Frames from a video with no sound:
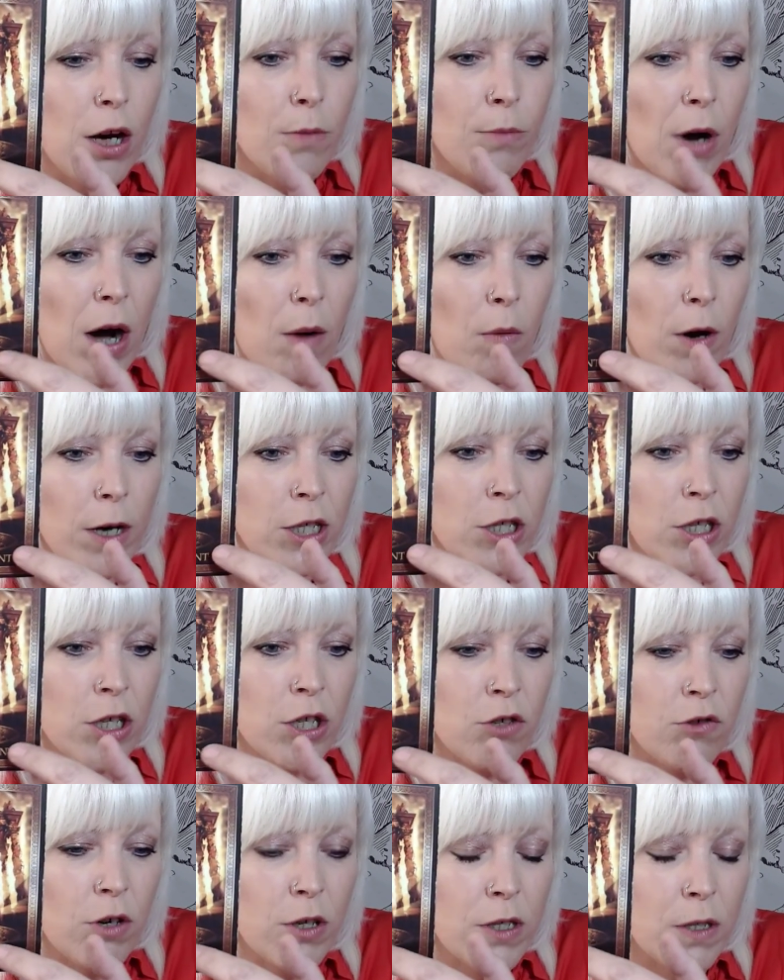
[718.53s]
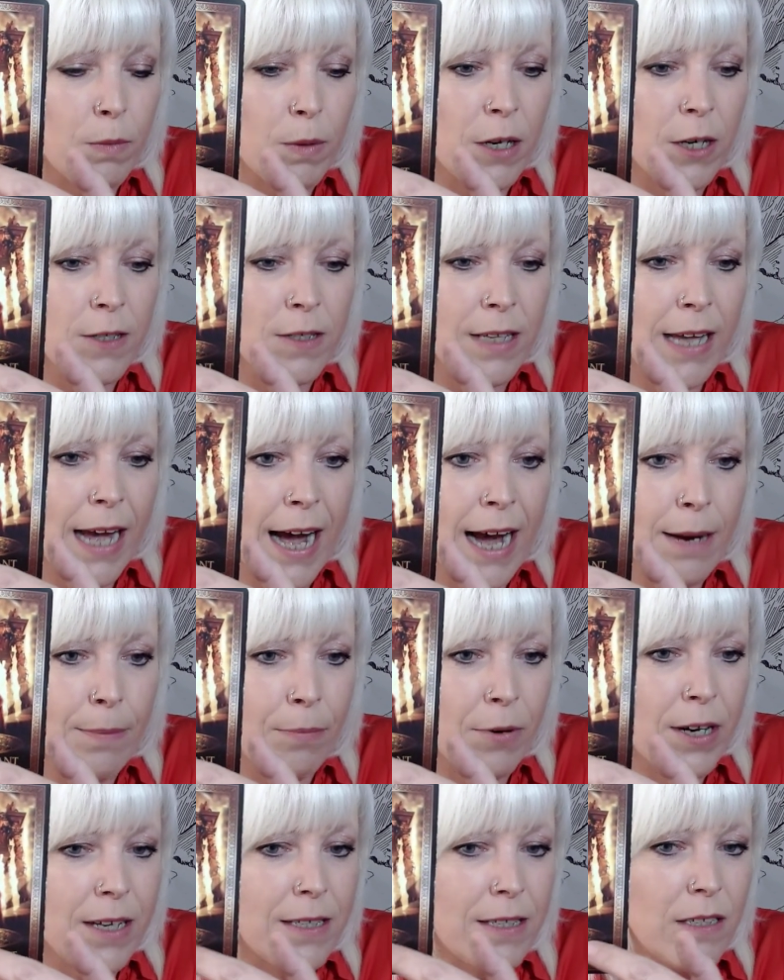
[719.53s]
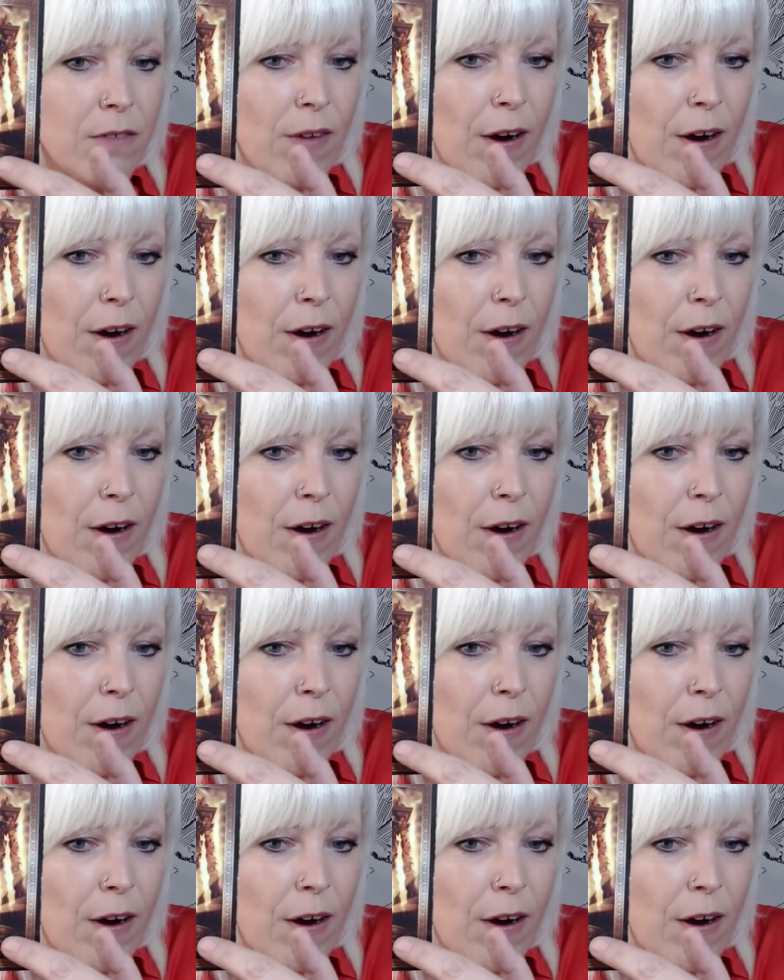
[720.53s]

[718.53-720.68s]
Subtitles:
But I want you to trust, because the High Priest